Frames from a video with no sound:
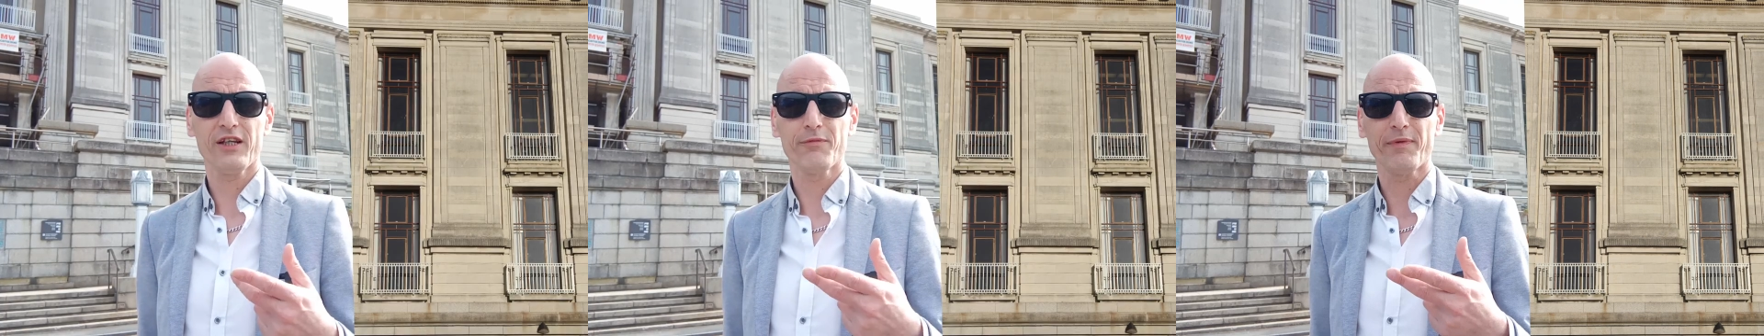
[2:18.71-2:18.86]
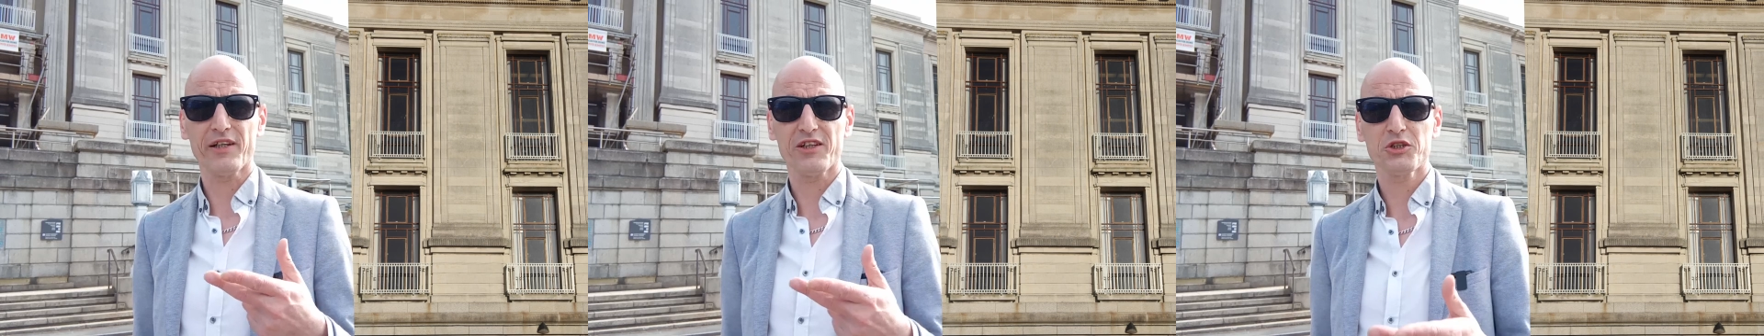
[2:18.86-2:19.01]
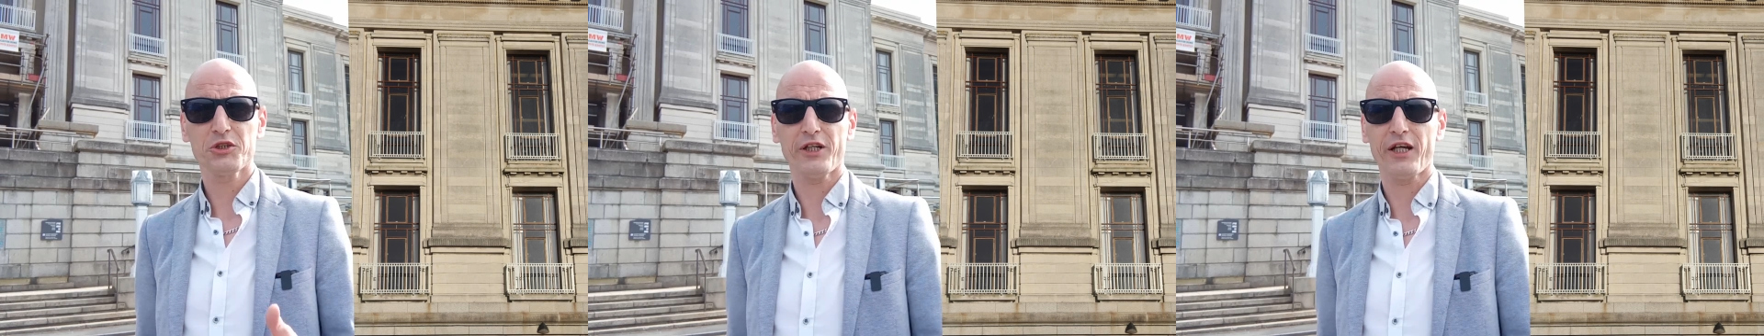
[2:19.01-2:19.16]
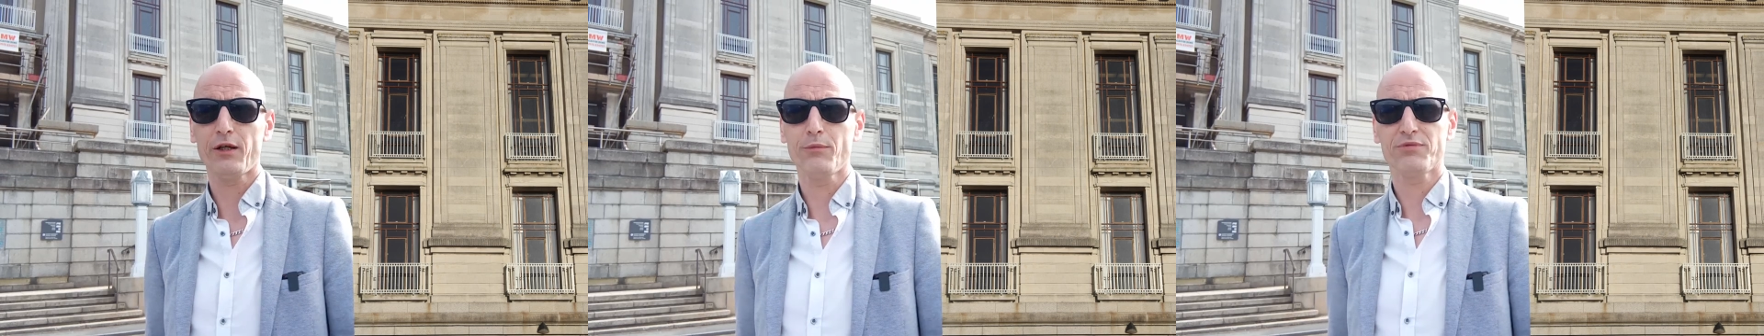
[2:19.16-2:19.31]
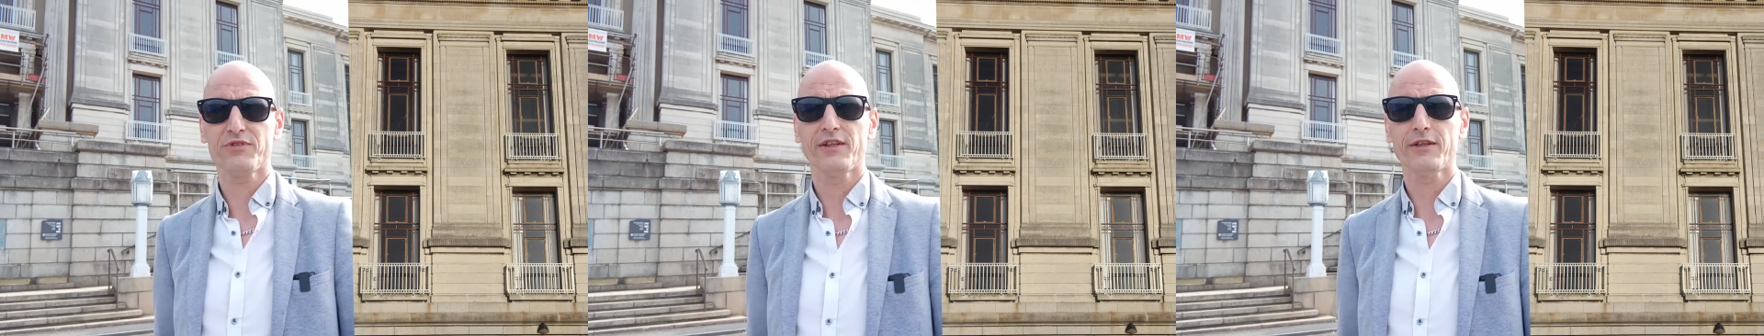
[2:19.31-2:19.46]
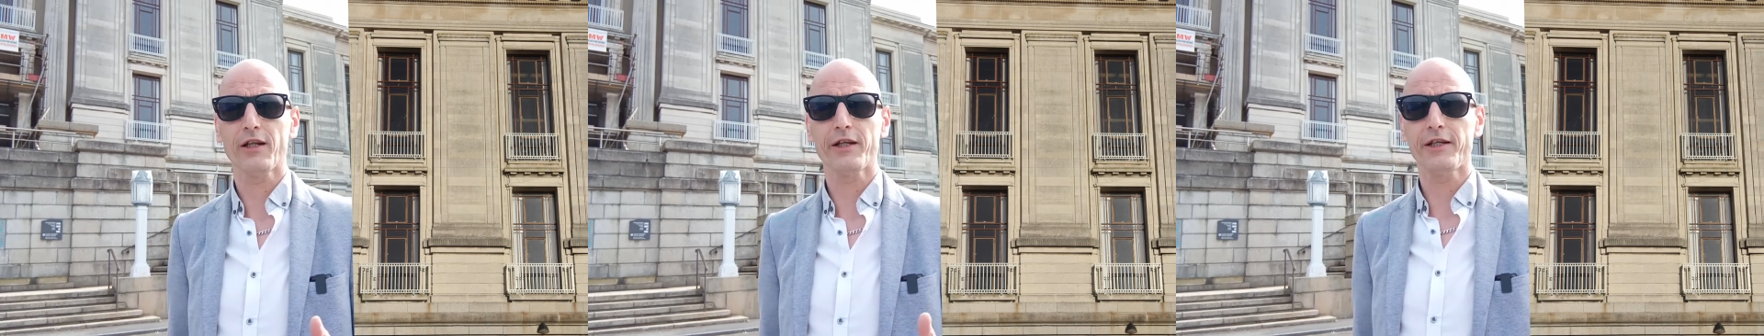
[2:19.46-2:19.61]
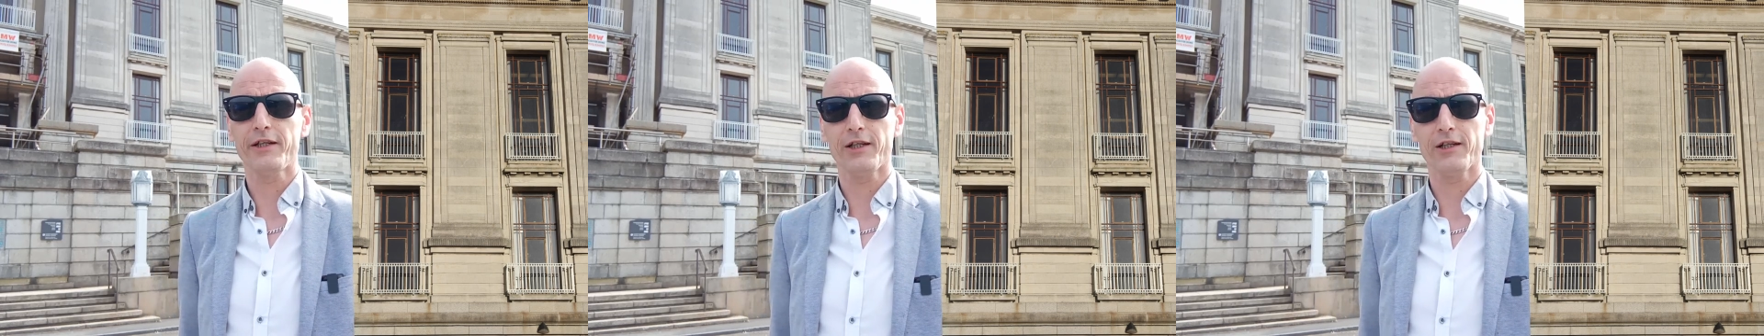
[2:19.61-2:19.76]
about the shapes and
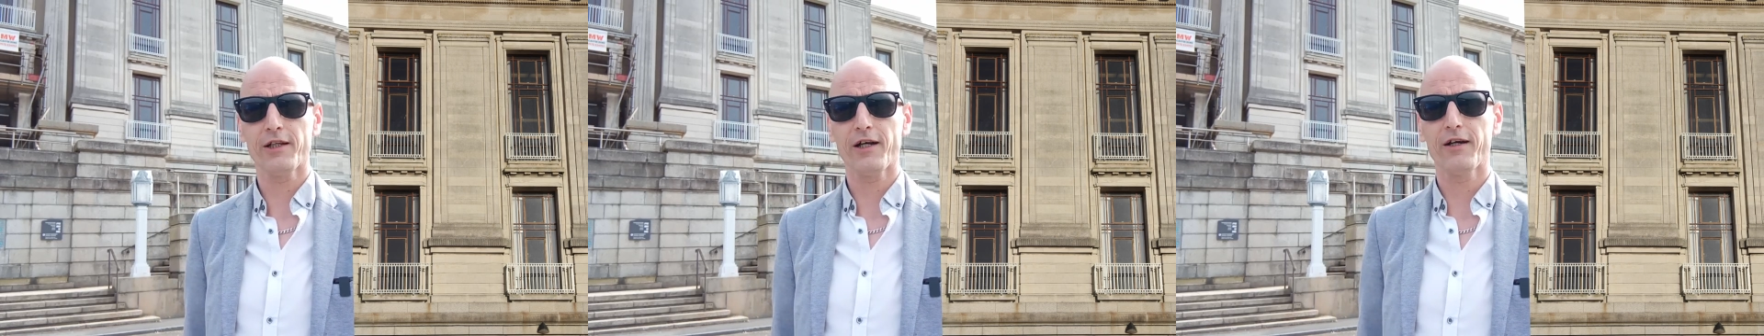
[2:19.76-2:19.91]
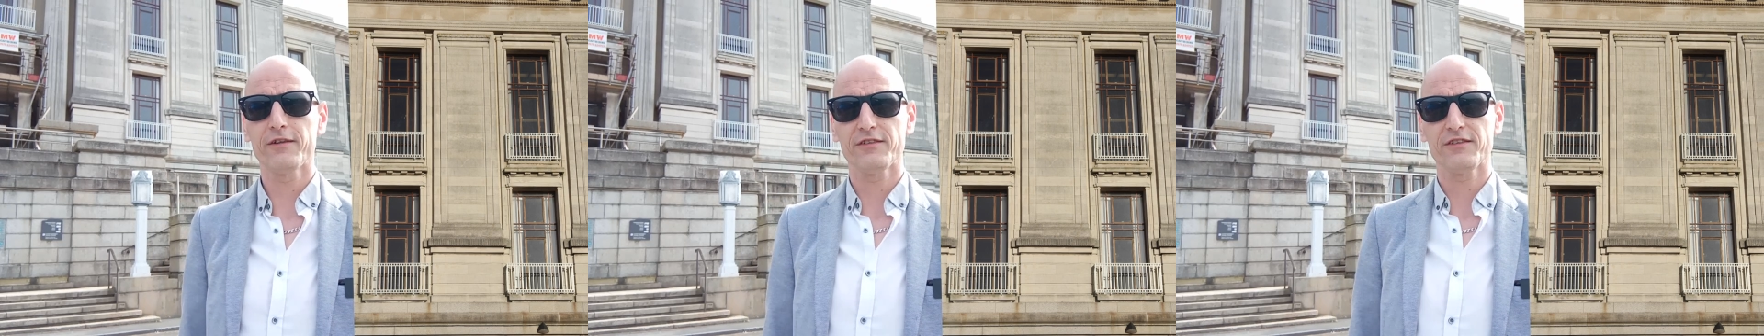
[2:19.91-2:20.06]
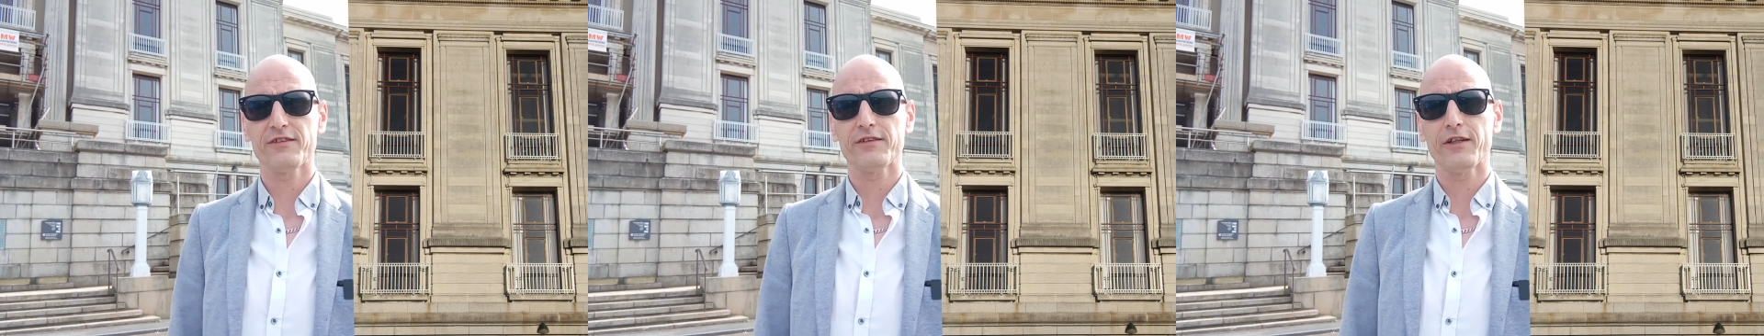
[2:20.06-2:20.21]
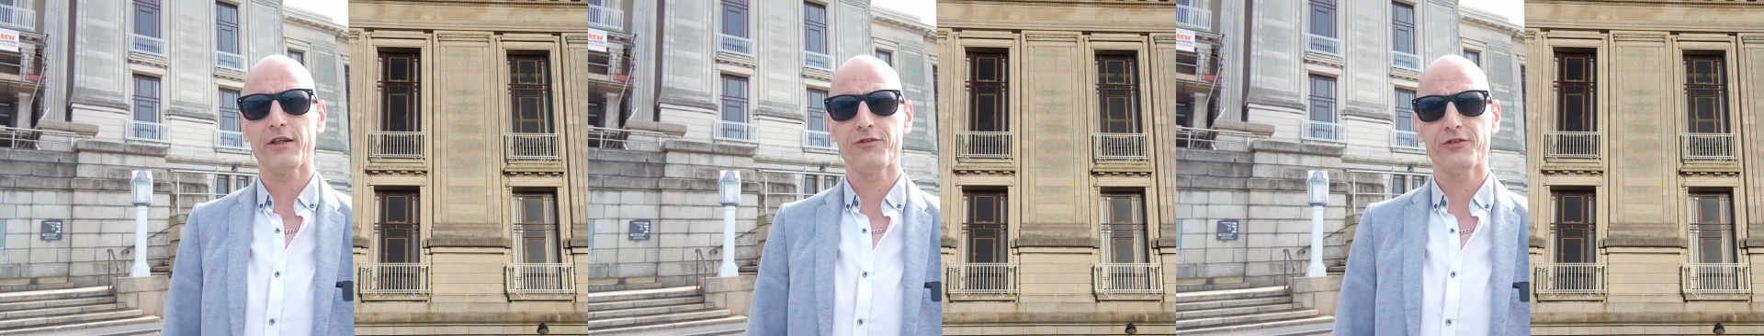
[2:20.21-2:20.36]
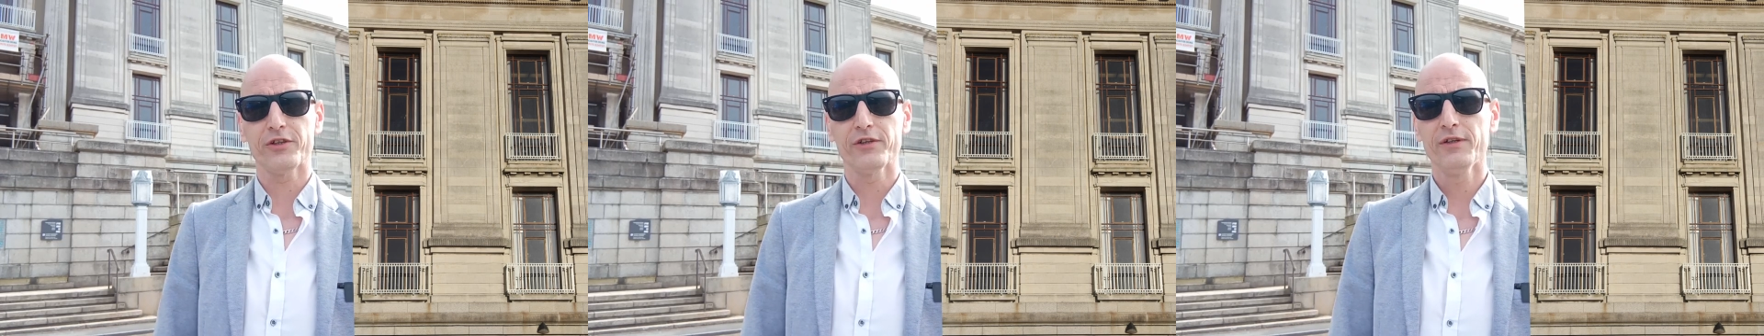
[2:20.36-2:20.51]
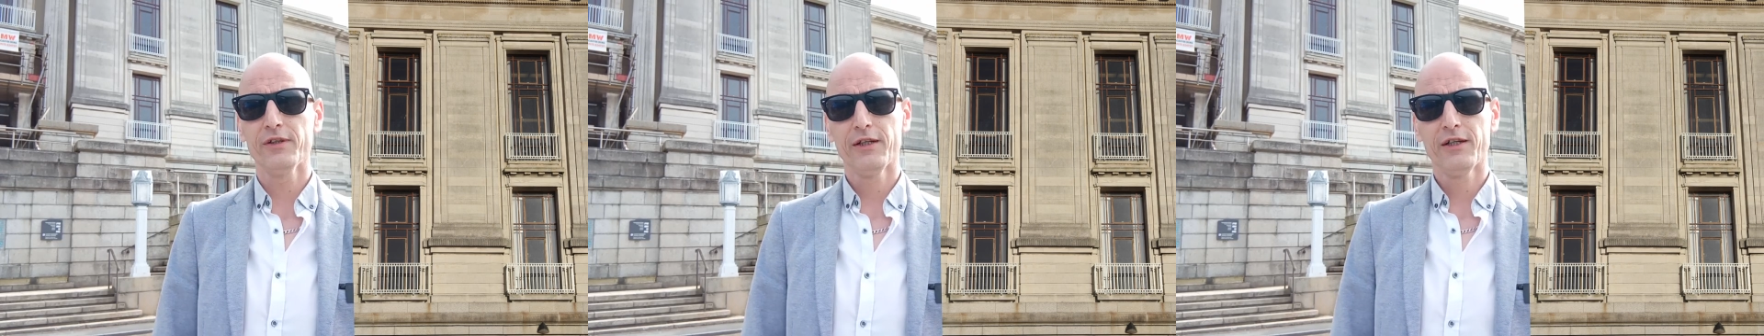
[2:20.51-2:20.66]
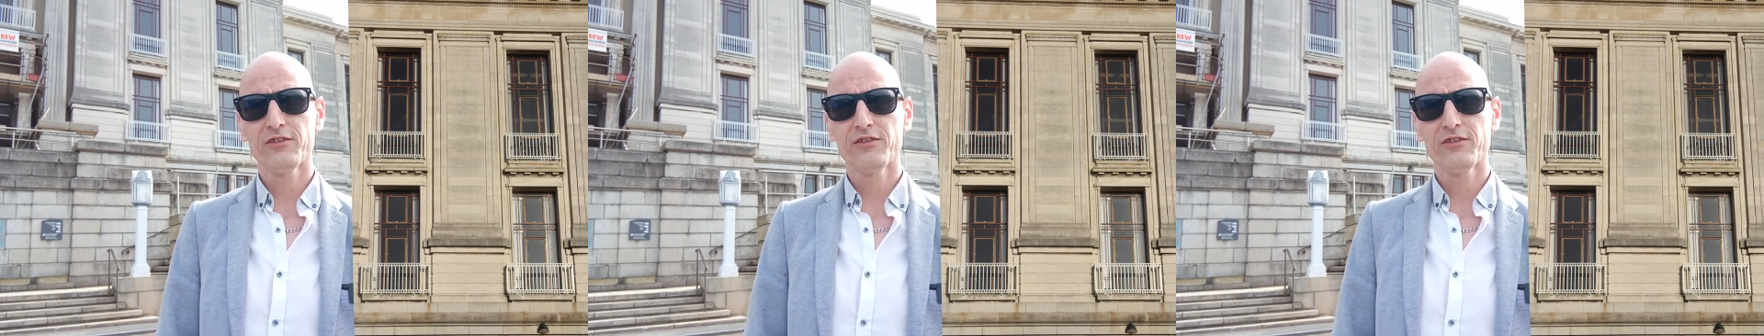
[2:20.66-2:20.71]
the leading lines, etc.